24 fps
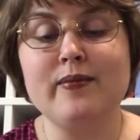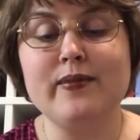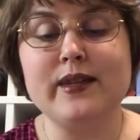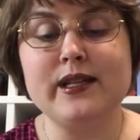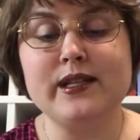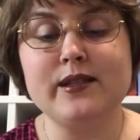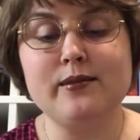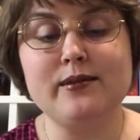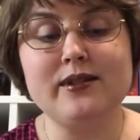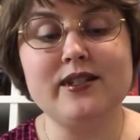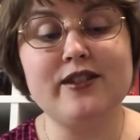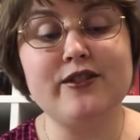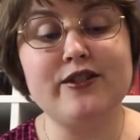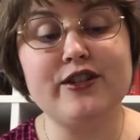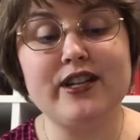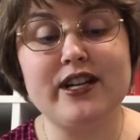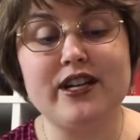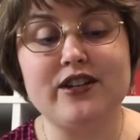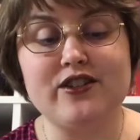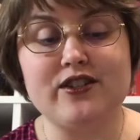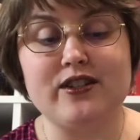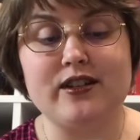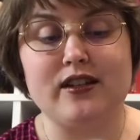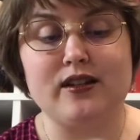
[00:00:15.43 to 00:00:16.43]
This was a
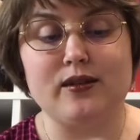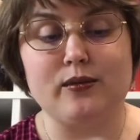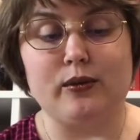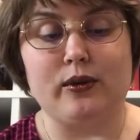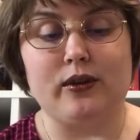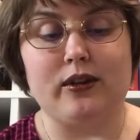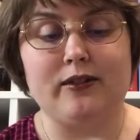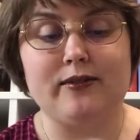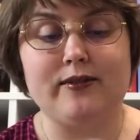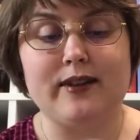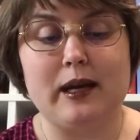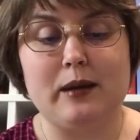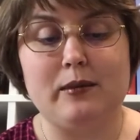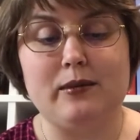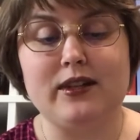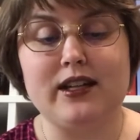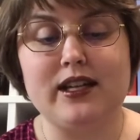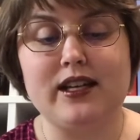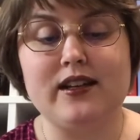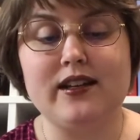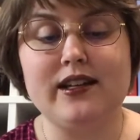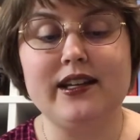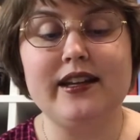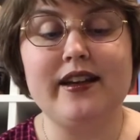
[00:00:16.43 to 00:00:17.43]
tradition in the royal
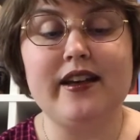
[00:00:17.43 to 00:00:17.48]
family.